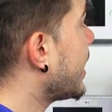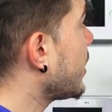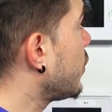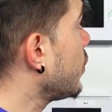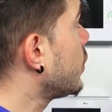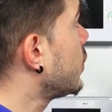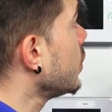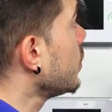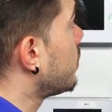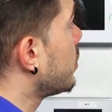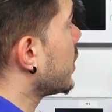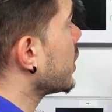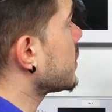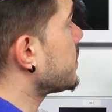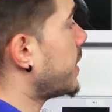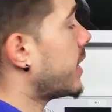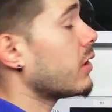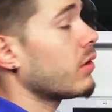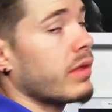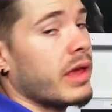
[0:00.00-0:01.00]
IQ2 Plus
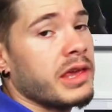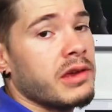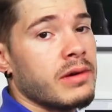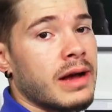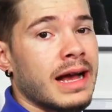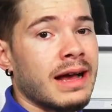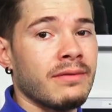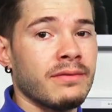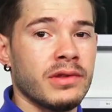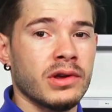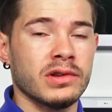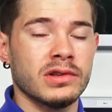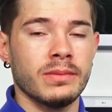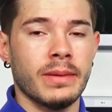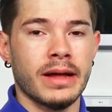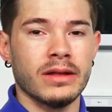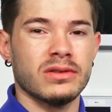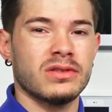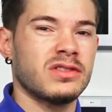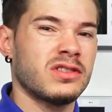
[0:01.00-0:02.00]
panel that you have, there's
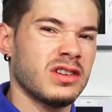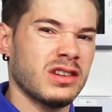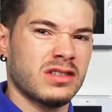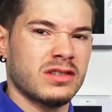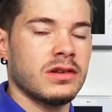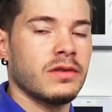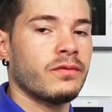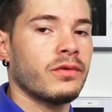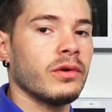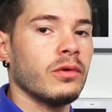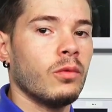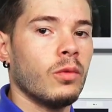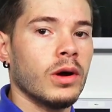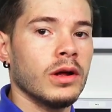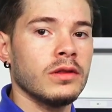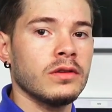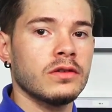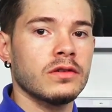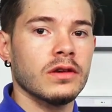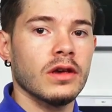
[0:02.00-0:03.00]
about six different
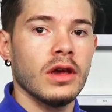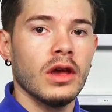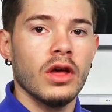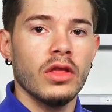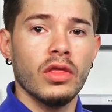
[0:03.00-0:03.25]
ones.